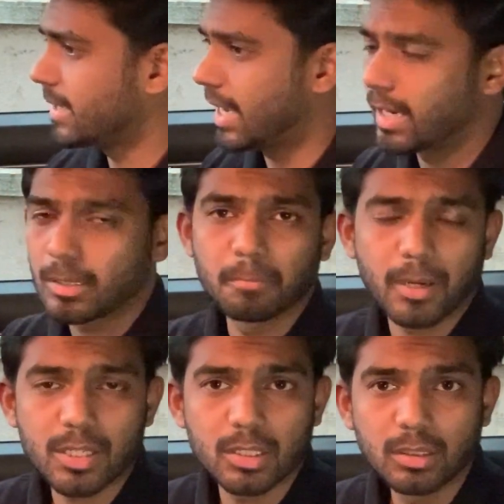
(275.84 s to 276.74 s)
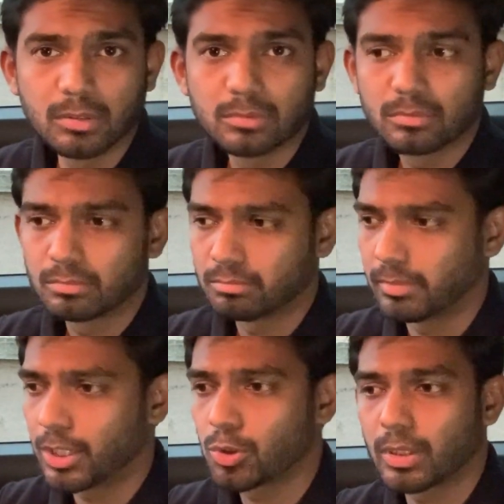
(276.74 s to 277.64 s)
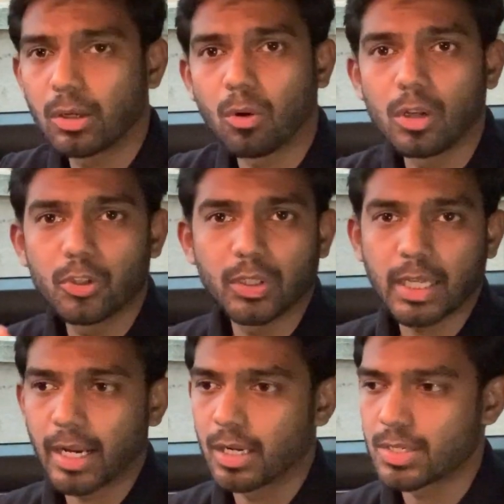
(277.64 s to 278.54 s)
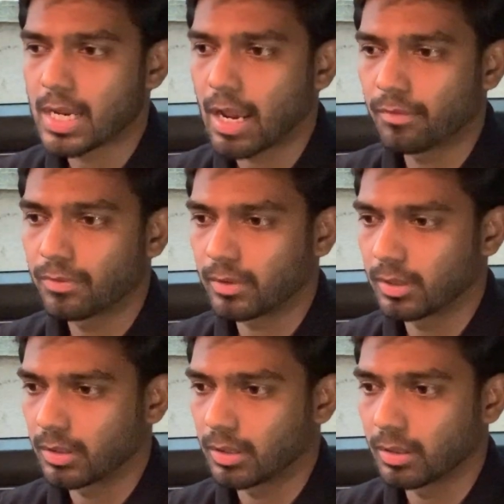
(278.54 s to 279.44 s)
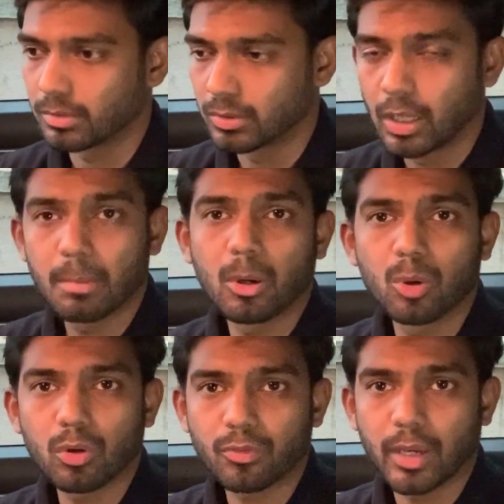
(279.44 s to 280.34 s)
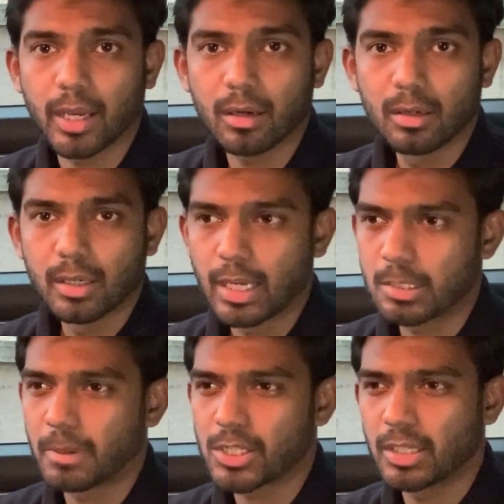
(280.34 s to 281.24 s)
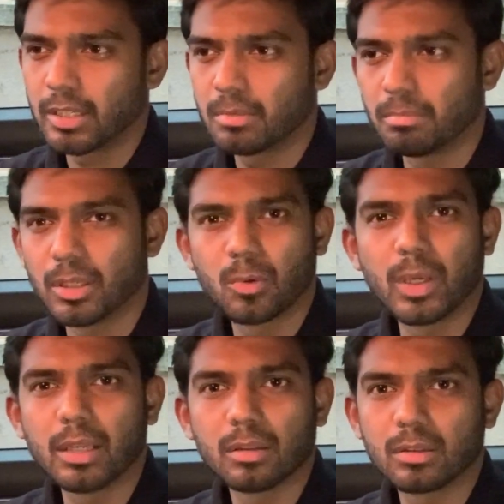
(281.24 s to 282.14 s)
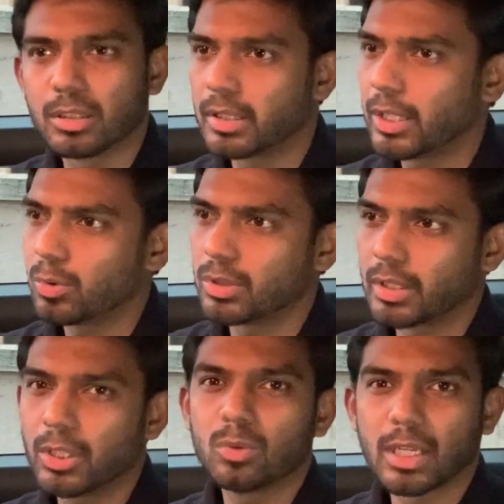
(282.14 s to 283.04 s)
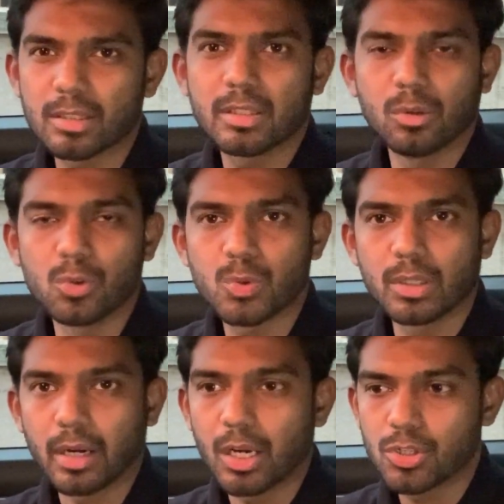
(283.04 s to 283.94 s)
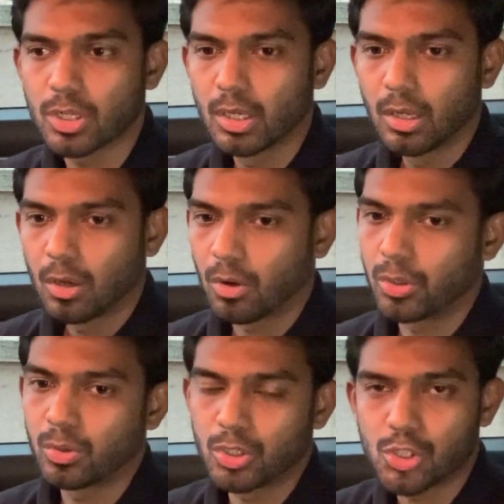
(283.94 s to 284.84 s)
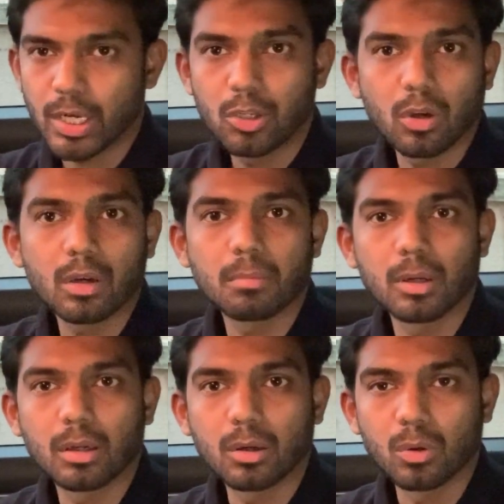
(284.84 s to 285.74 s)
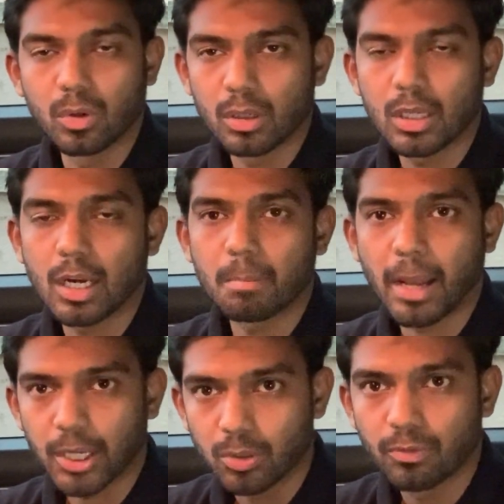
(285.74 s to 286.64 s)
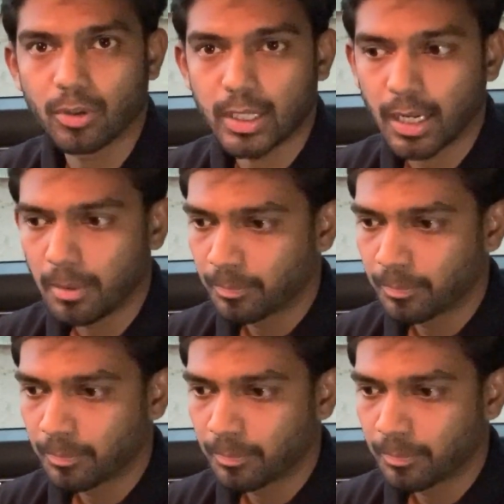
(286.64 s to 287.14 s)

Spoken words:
air compressor, make sure that all your tires have a good amount of air, especially between 30 to 32. That's the usual range. Or you could check your owner car manual for that.